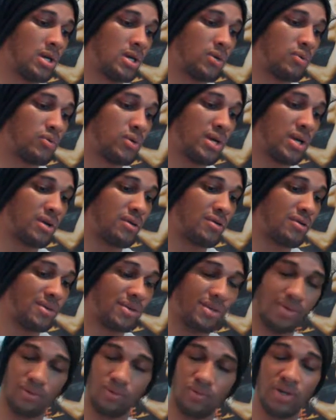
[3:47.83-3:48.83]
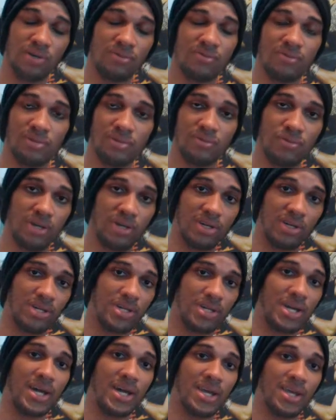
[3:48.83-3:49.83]
where the
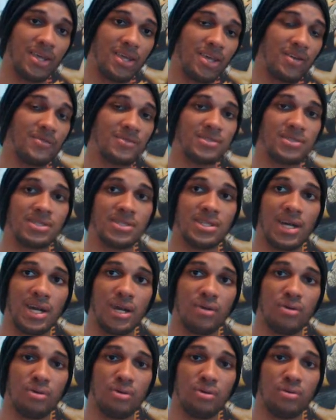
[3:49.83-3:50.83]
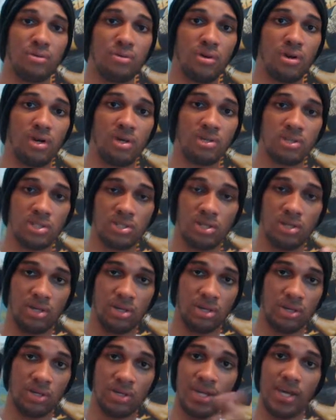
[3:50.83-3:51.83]
guy gives Dario
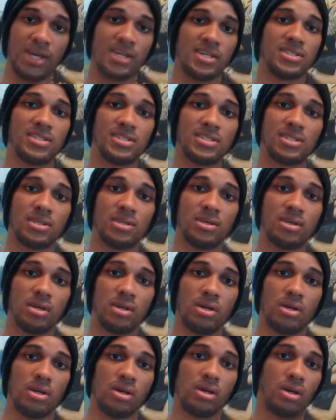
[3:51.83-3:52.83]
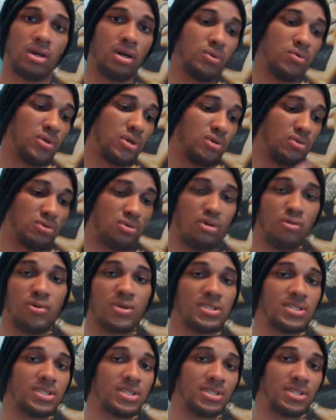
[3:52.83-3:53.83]
a case. We don't know
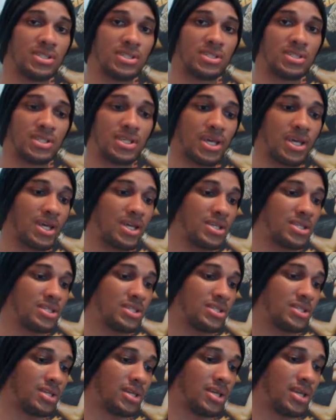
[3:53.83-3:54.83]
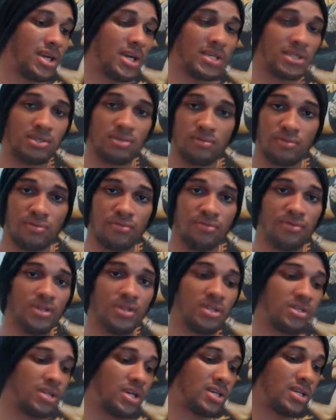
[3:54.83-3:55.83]
what's in this case. He hasn't
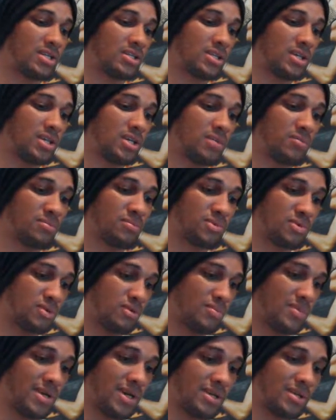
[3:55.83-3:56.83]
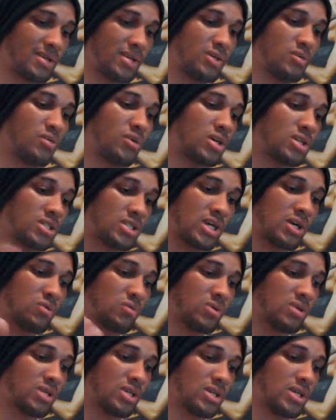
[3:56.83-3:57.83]
revealed anything, but he walks
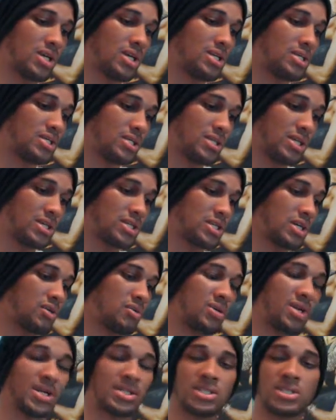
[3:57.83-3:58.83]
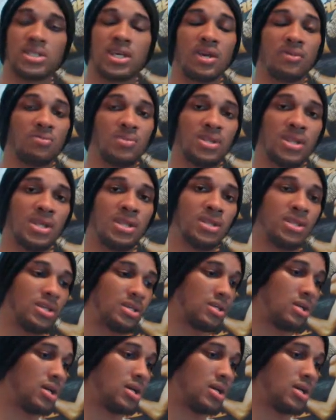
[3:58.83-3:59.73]
out with the case, and that's how that segment ended.